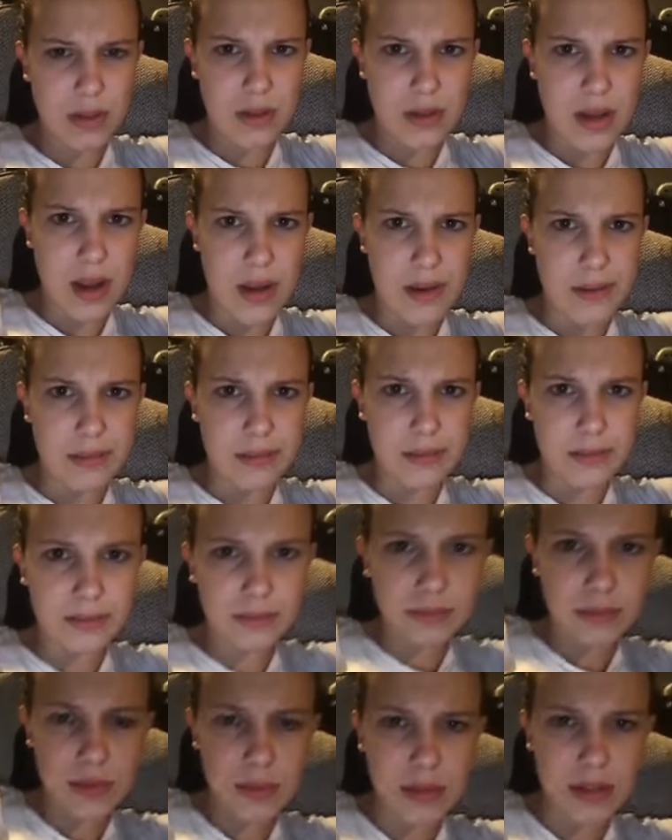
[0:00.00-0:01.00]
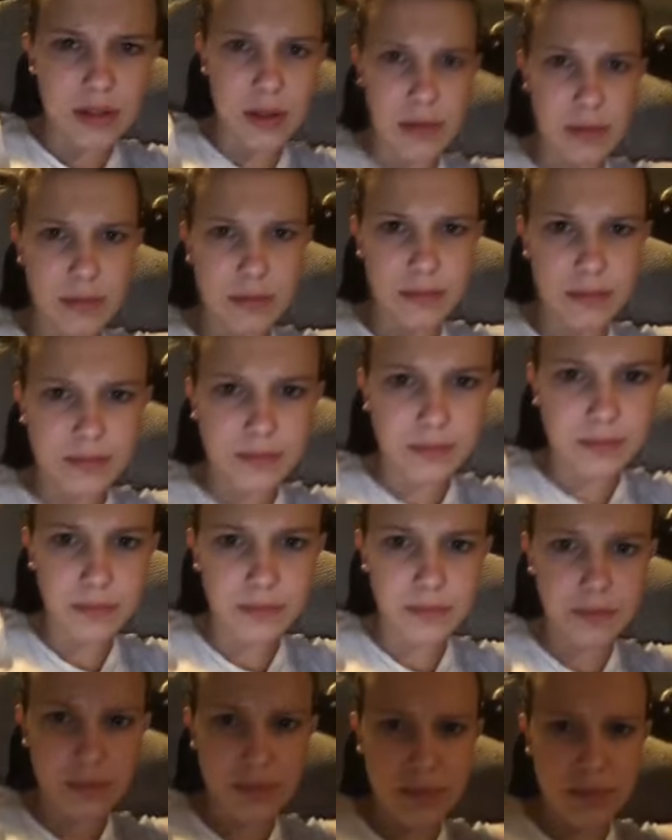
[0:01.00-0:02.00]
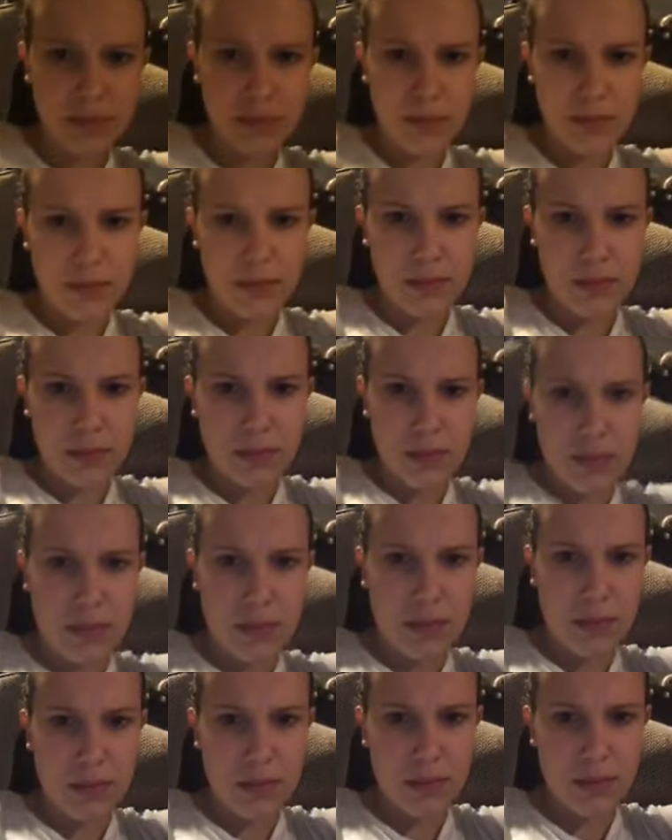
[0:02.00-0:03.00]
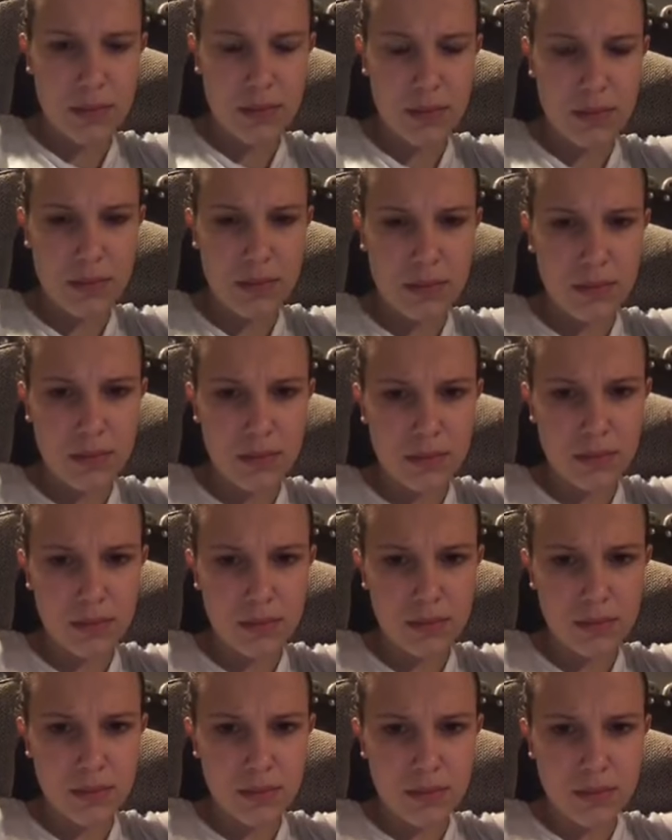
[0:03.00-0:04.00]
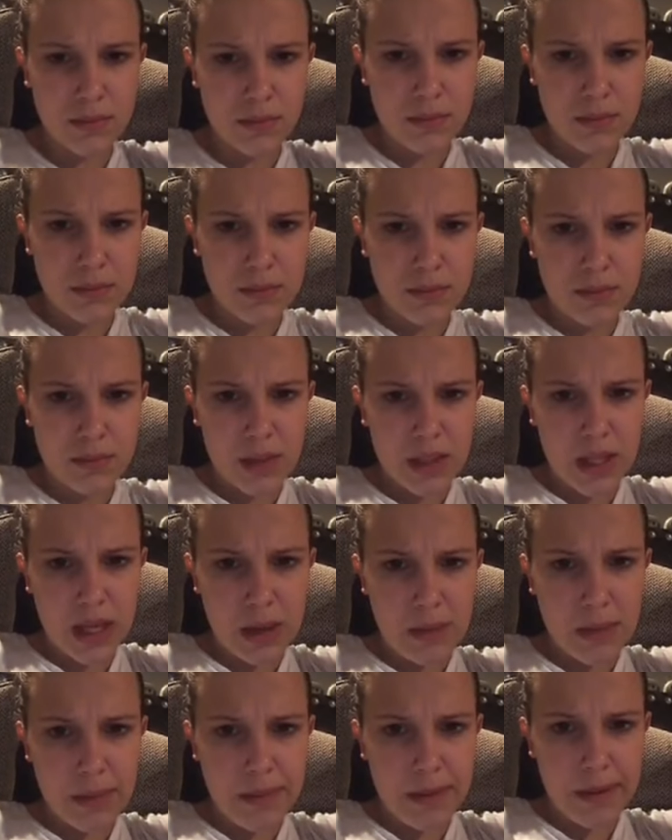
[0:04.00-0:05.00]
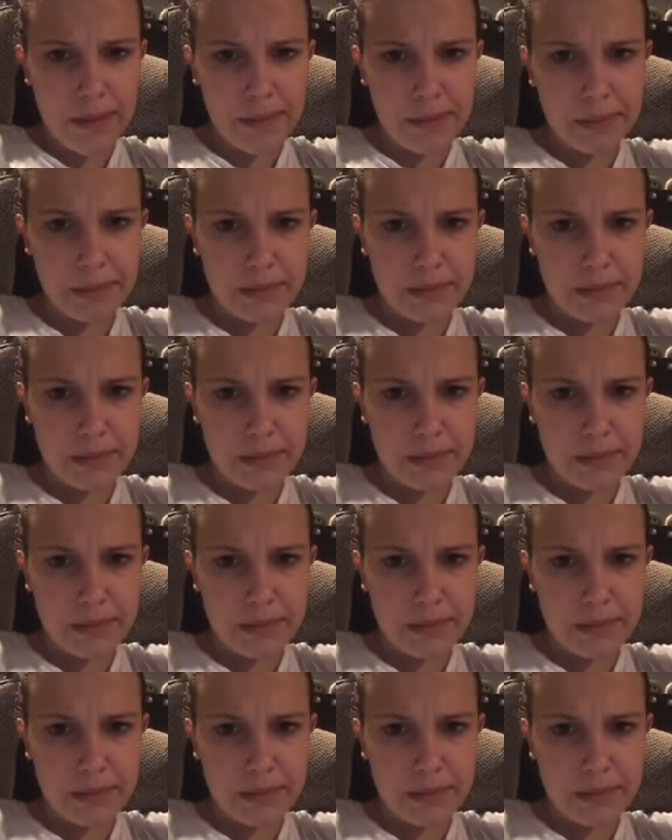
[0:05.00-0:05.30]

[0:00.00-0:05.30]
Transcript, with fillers: No. I not. think it was someone that had like a close nickname to Noah. Yeah, my baby.